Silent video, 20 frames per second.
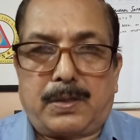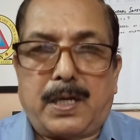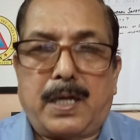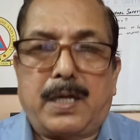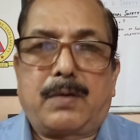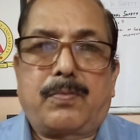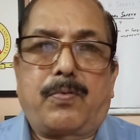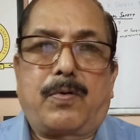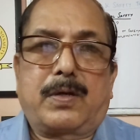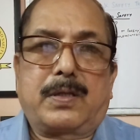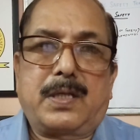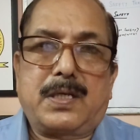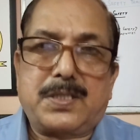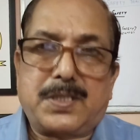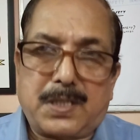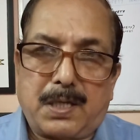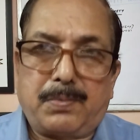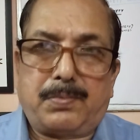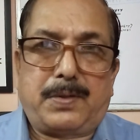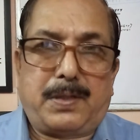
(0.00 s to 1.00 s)
take for the
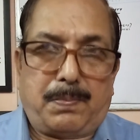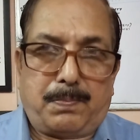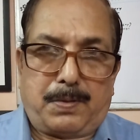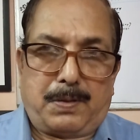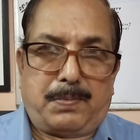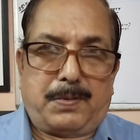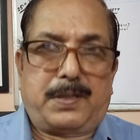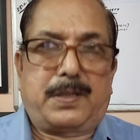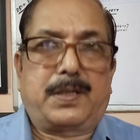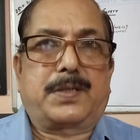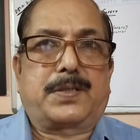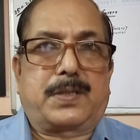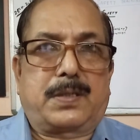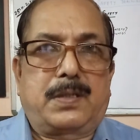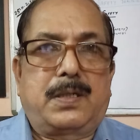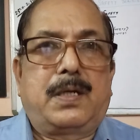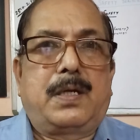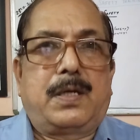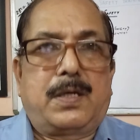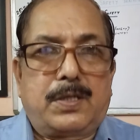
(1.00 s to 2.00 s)
safety implementation.
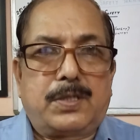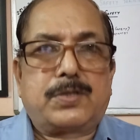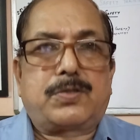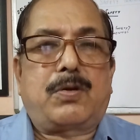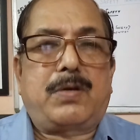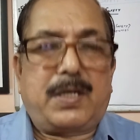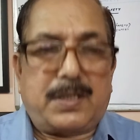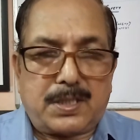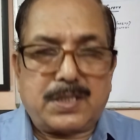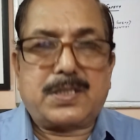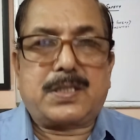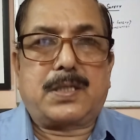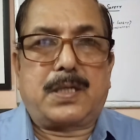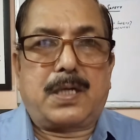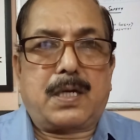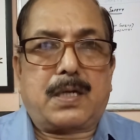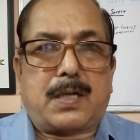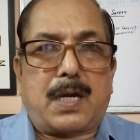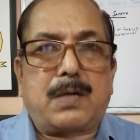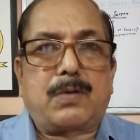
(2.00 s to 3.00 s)
So let us
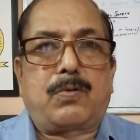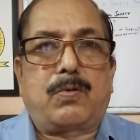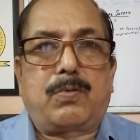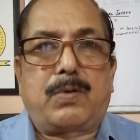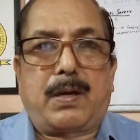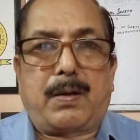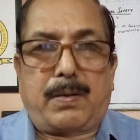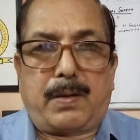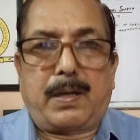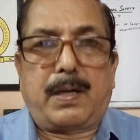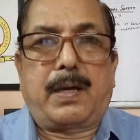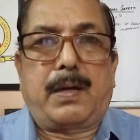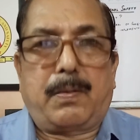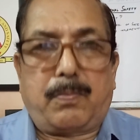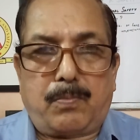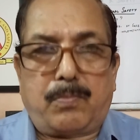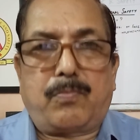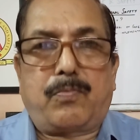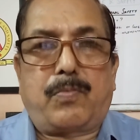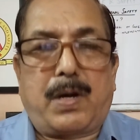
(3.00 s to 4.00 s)
conclude
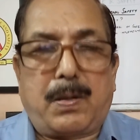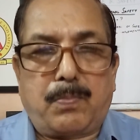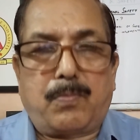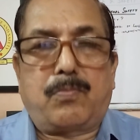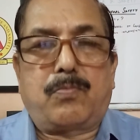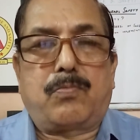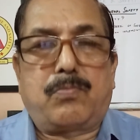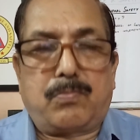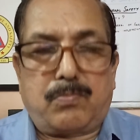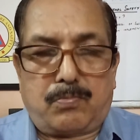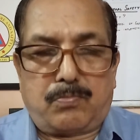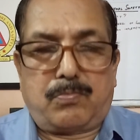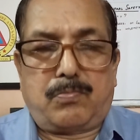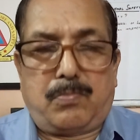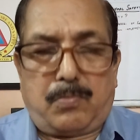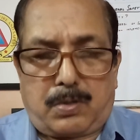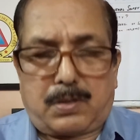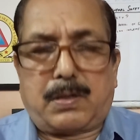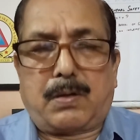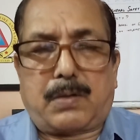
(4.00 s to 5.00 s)

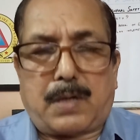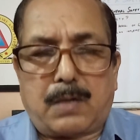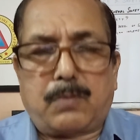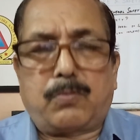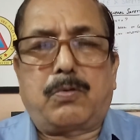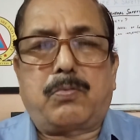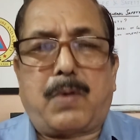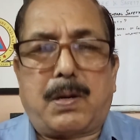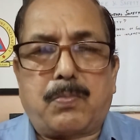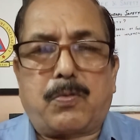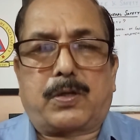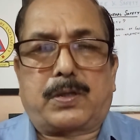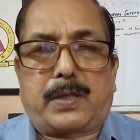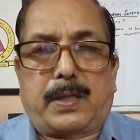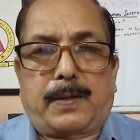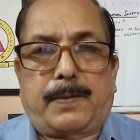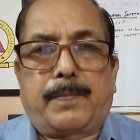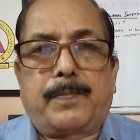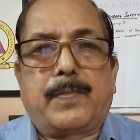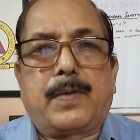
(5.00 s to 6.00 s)
one more
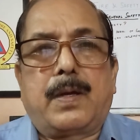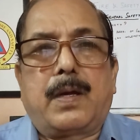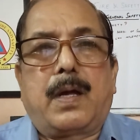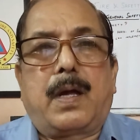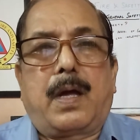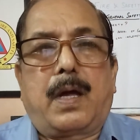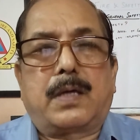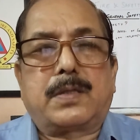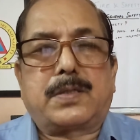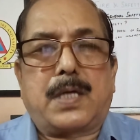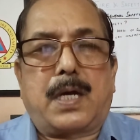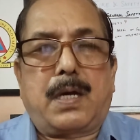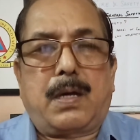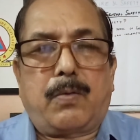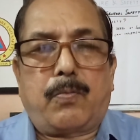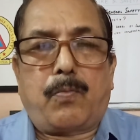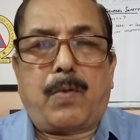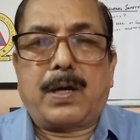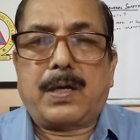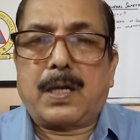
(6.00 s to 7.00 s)
thing.
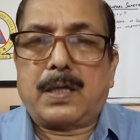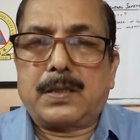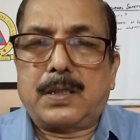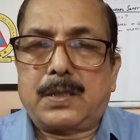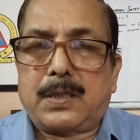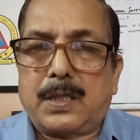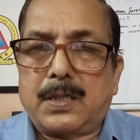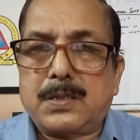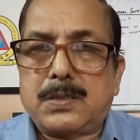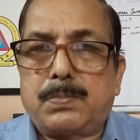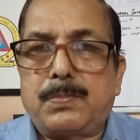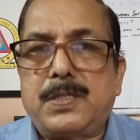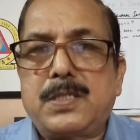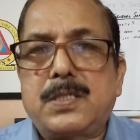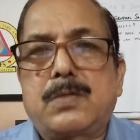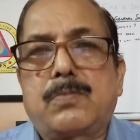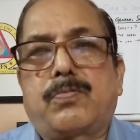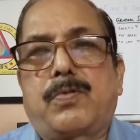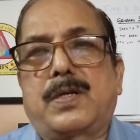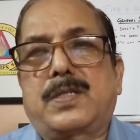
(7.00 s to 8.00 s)
So what are the things
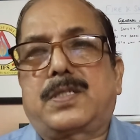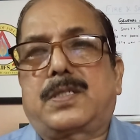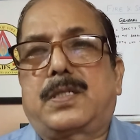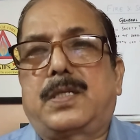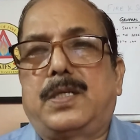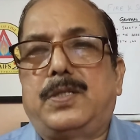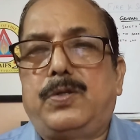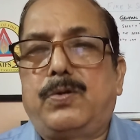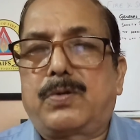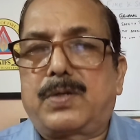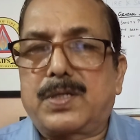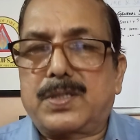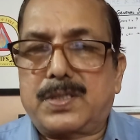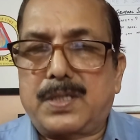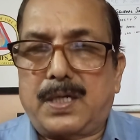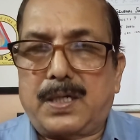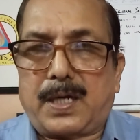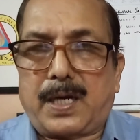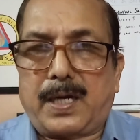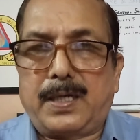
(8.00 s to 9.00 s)
means? First,
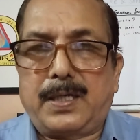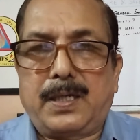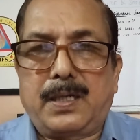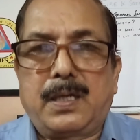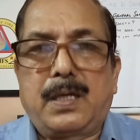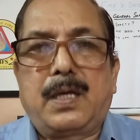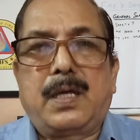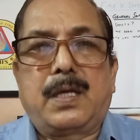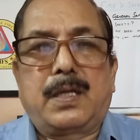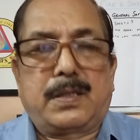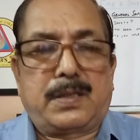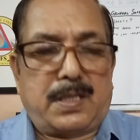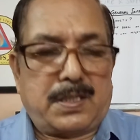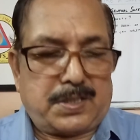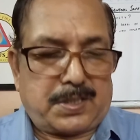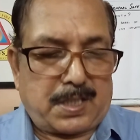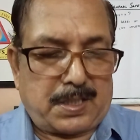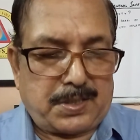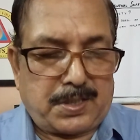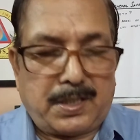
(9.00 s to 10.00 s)
education and training, then
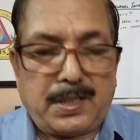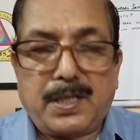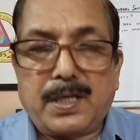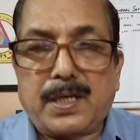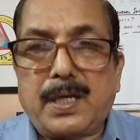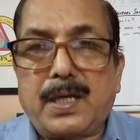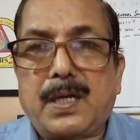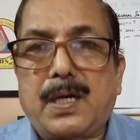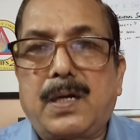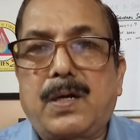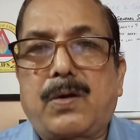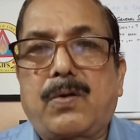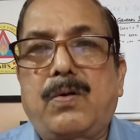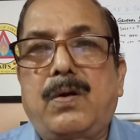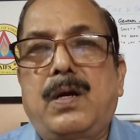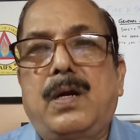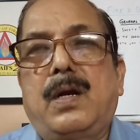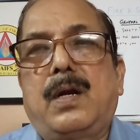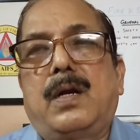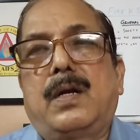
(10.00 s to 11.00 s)
engineering
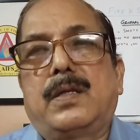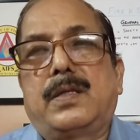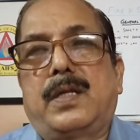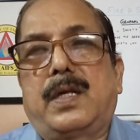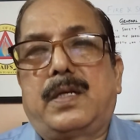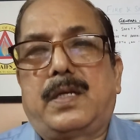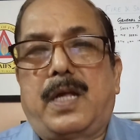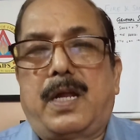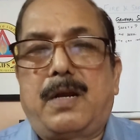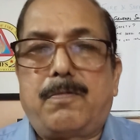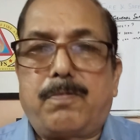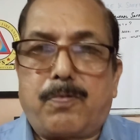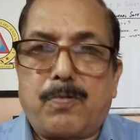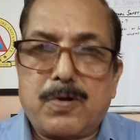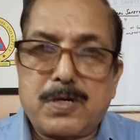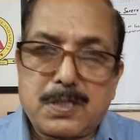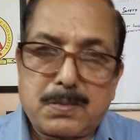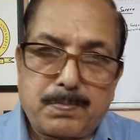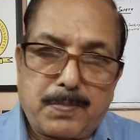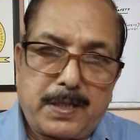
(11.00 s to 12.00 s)
control, then
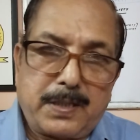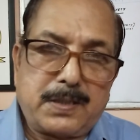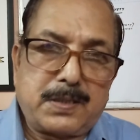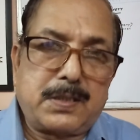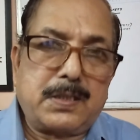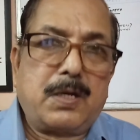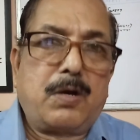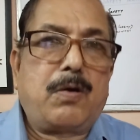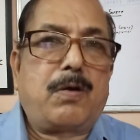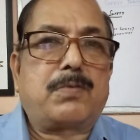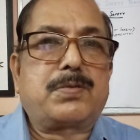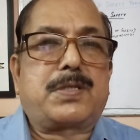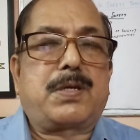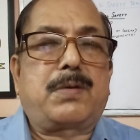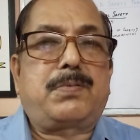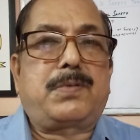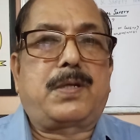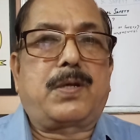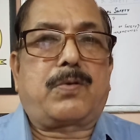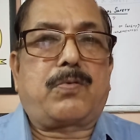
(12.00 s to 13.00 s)
enforcement of
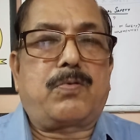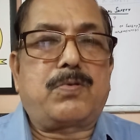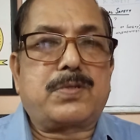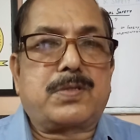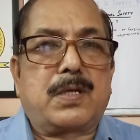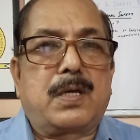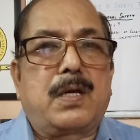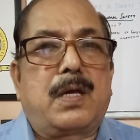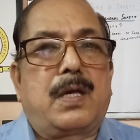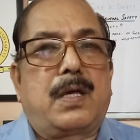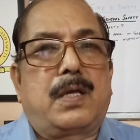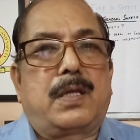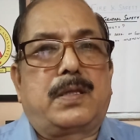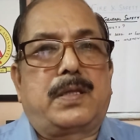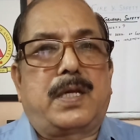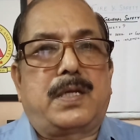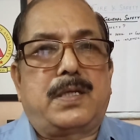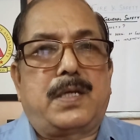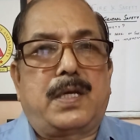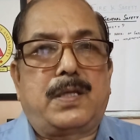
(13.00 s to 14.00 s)
safety rules,
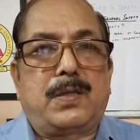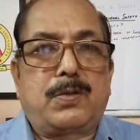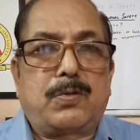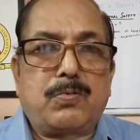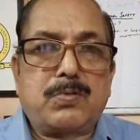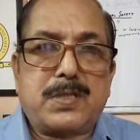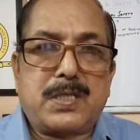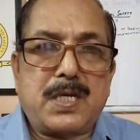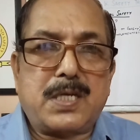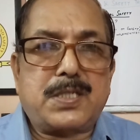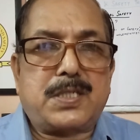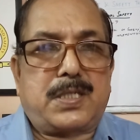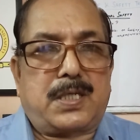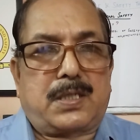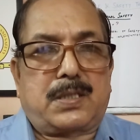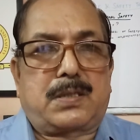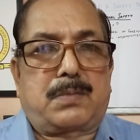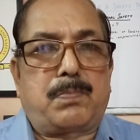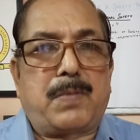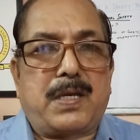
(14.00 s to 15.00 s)
then
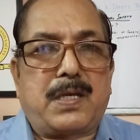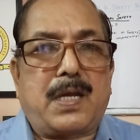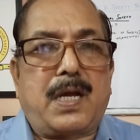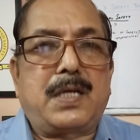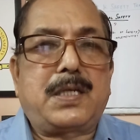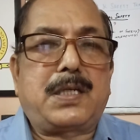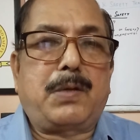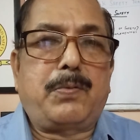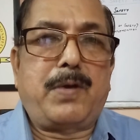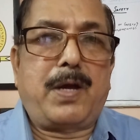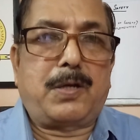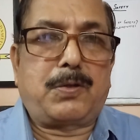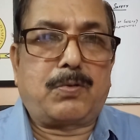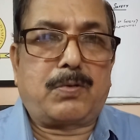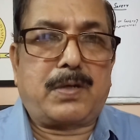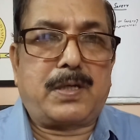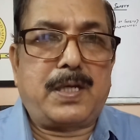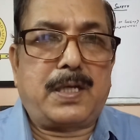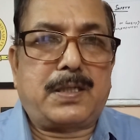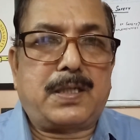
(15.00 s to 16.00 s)
enthusiastic mentality we have to
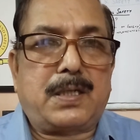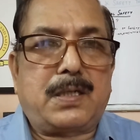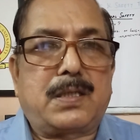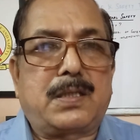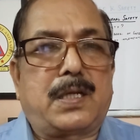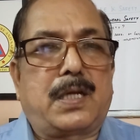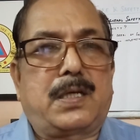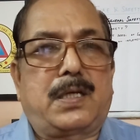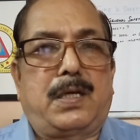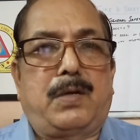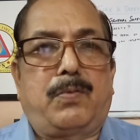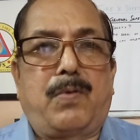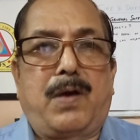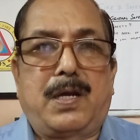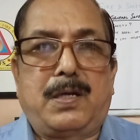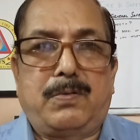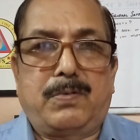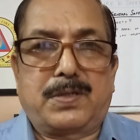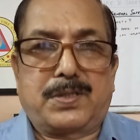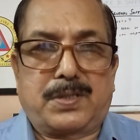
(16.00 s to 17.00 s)
create, then
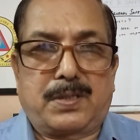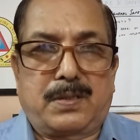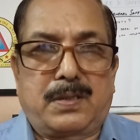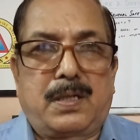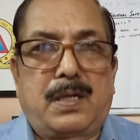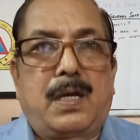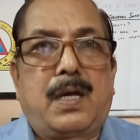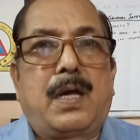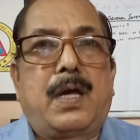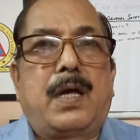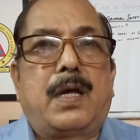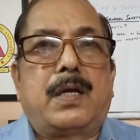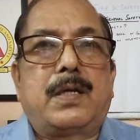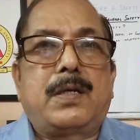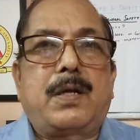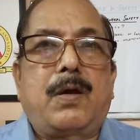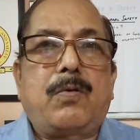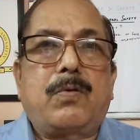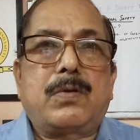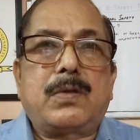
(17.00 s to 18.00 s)
evaluation.
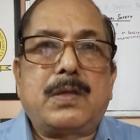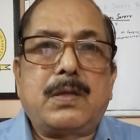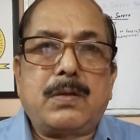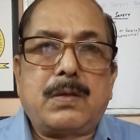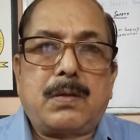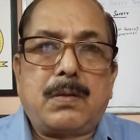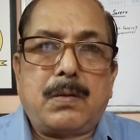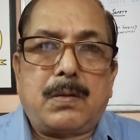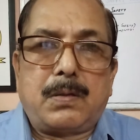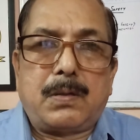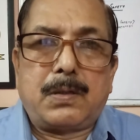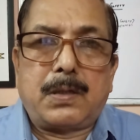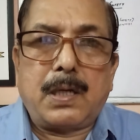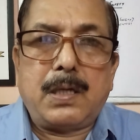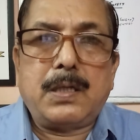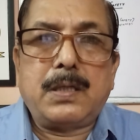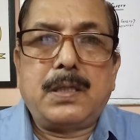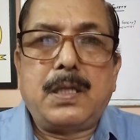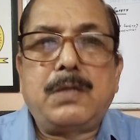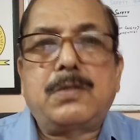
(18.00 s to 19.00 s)
Now
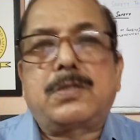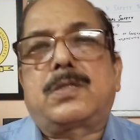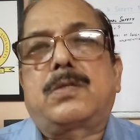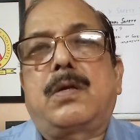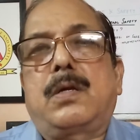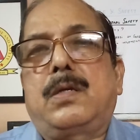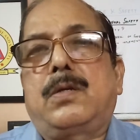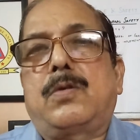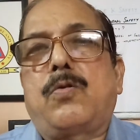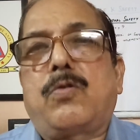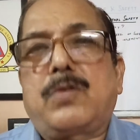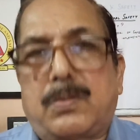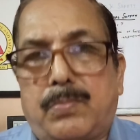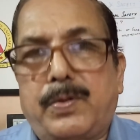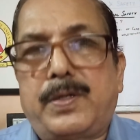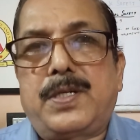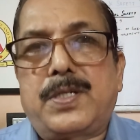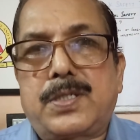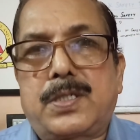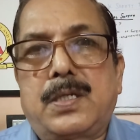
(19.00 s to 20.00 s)
till this then not
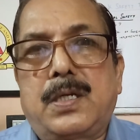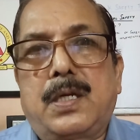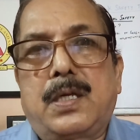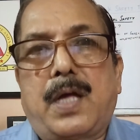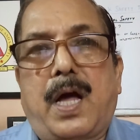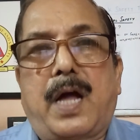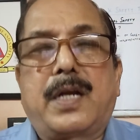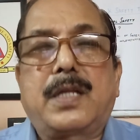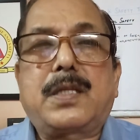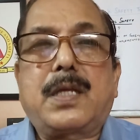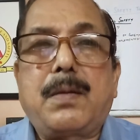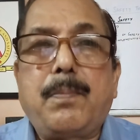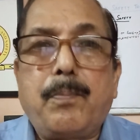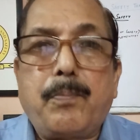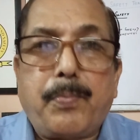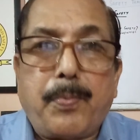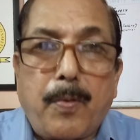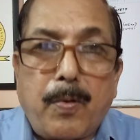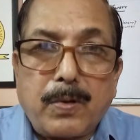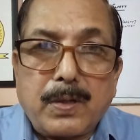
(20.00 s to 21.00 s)
finished, another
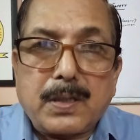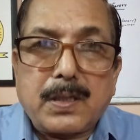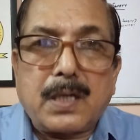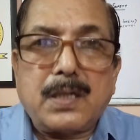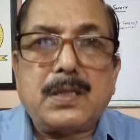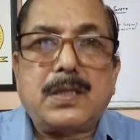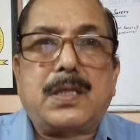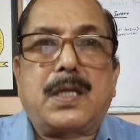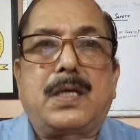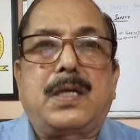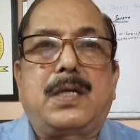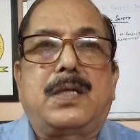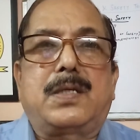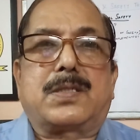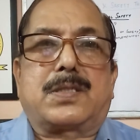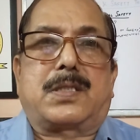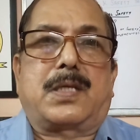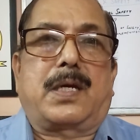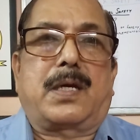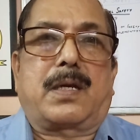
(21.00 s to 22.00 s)
important thing
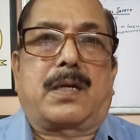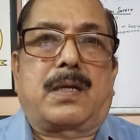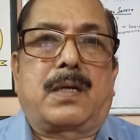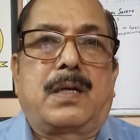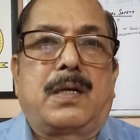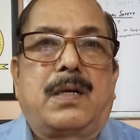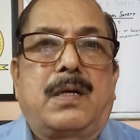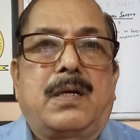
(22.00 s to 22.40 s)
is there,